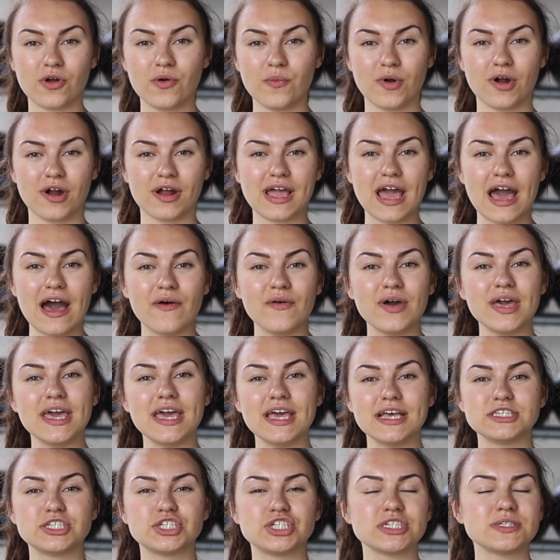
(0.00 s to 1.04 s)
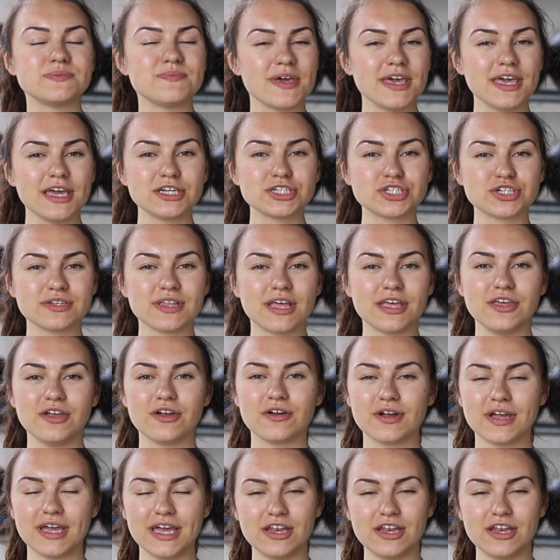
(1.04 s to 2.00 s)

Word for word: a workout is just making sure that you're